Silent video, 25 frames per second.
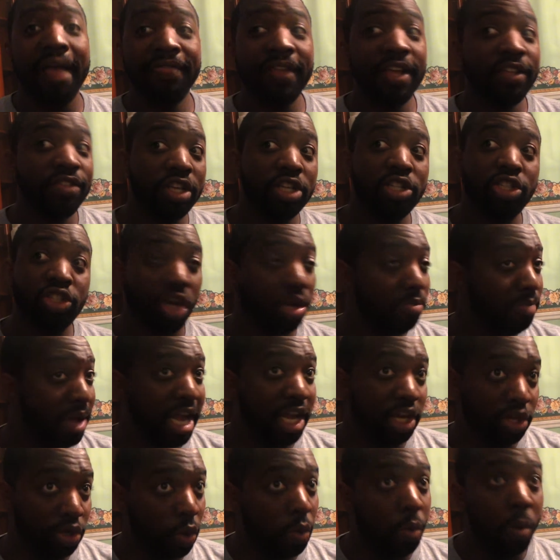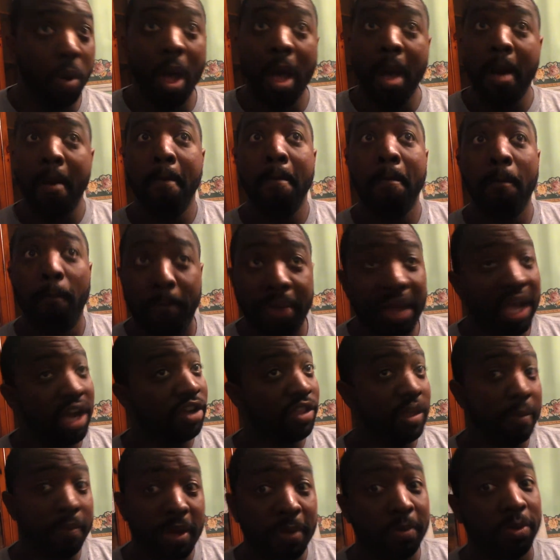think this show might do bigger
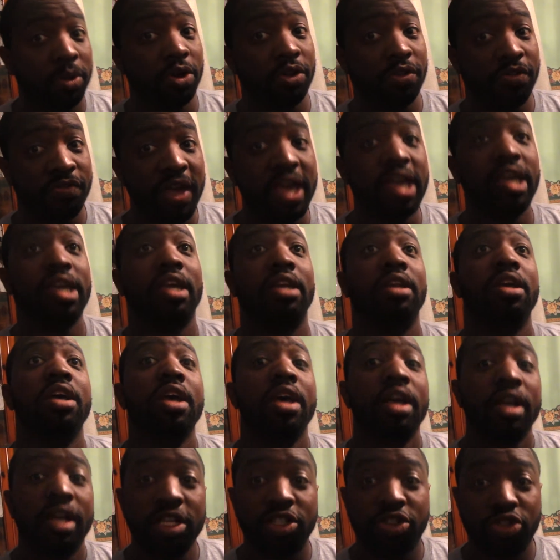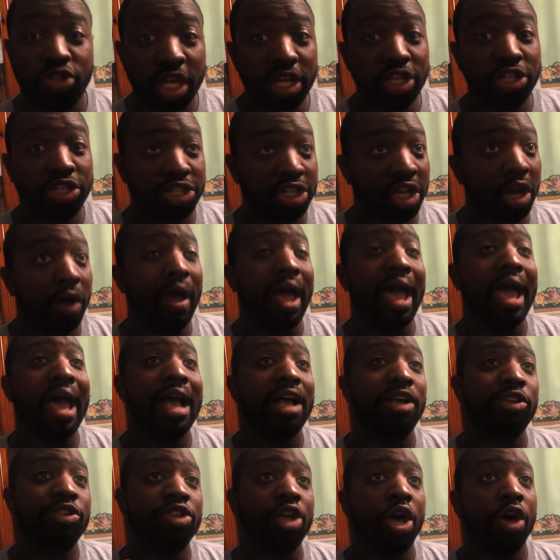than people are thinking, because this show
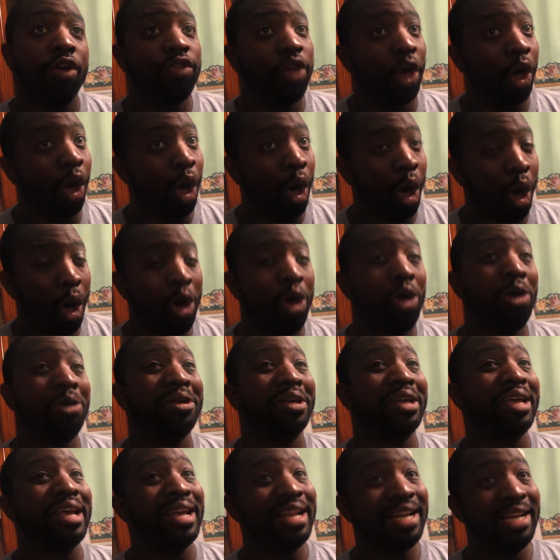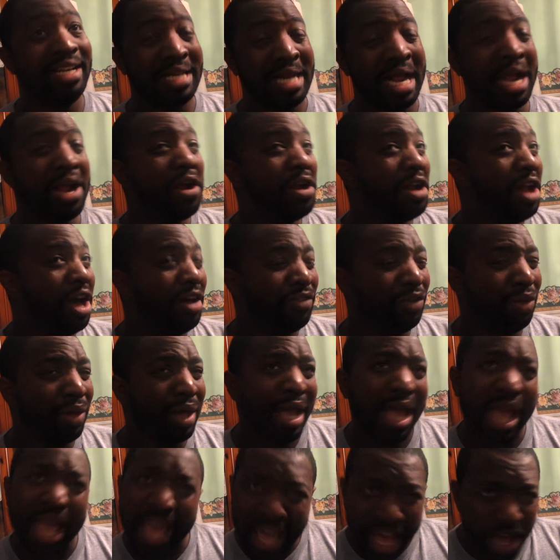has the Hulk,
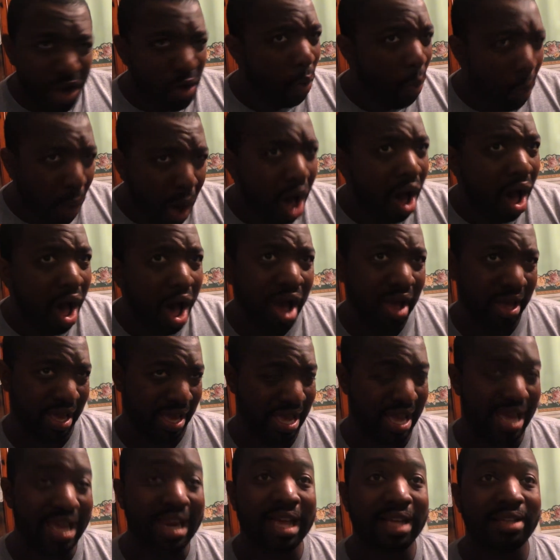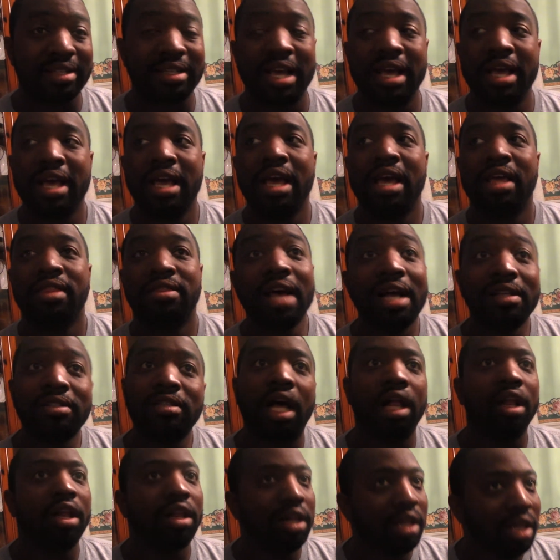Daredevil, and Wong in it. That's a
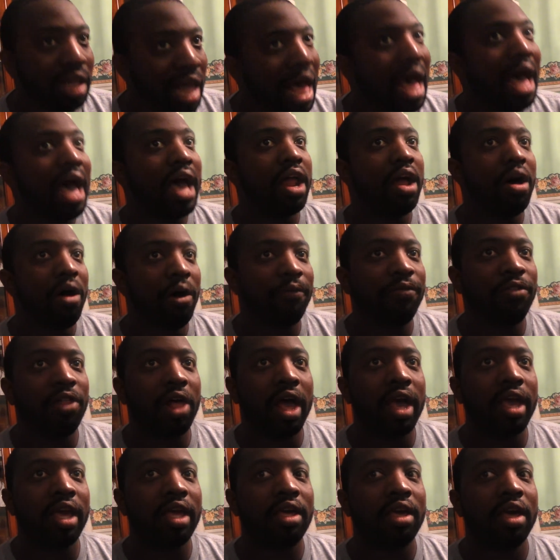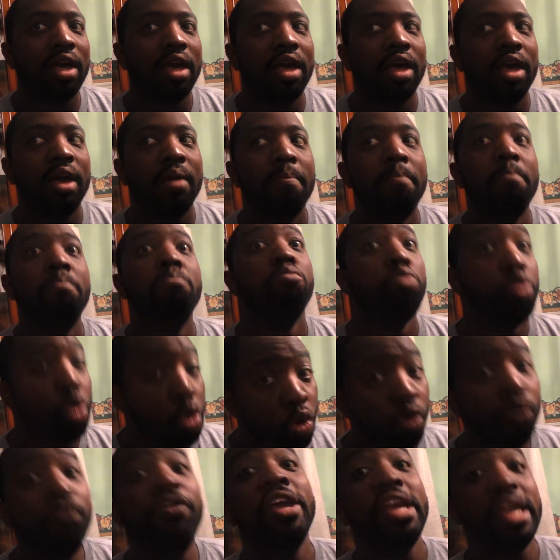lot of, like,
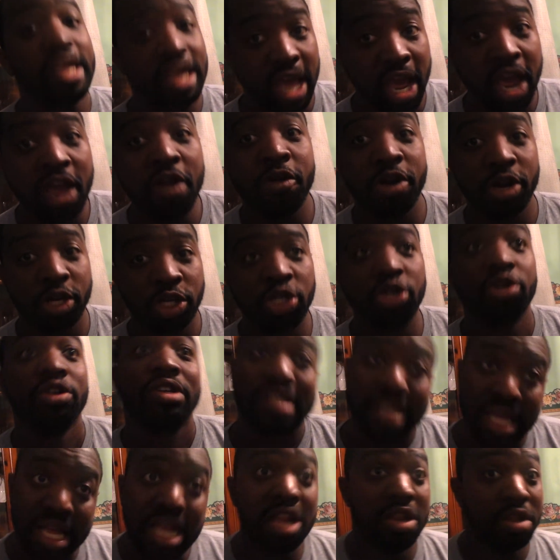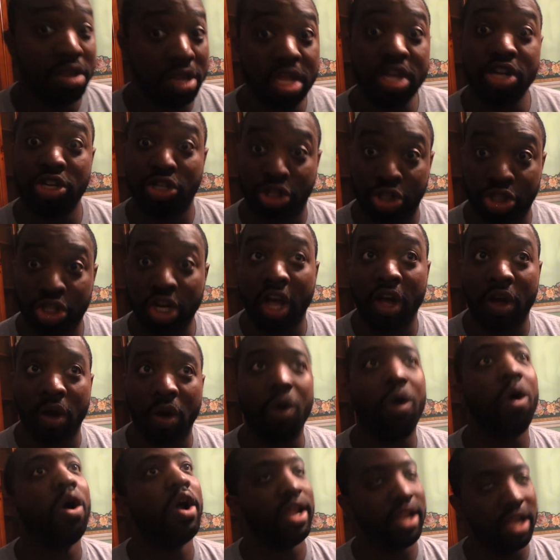movie characters in this
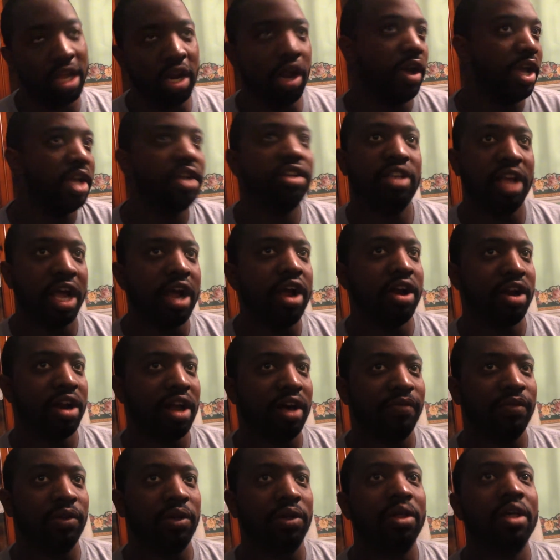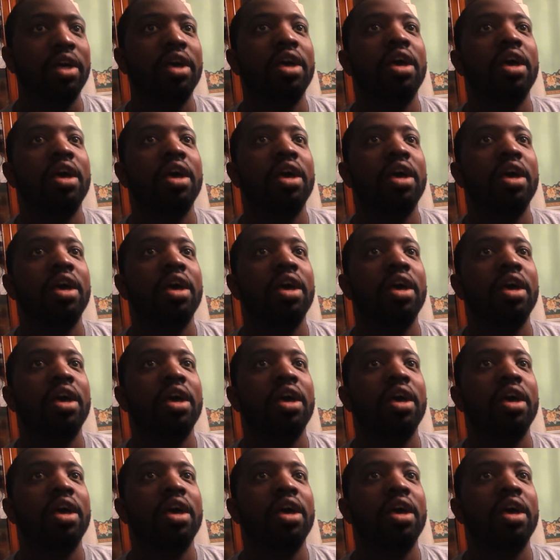show, or, you know, in Daredevil.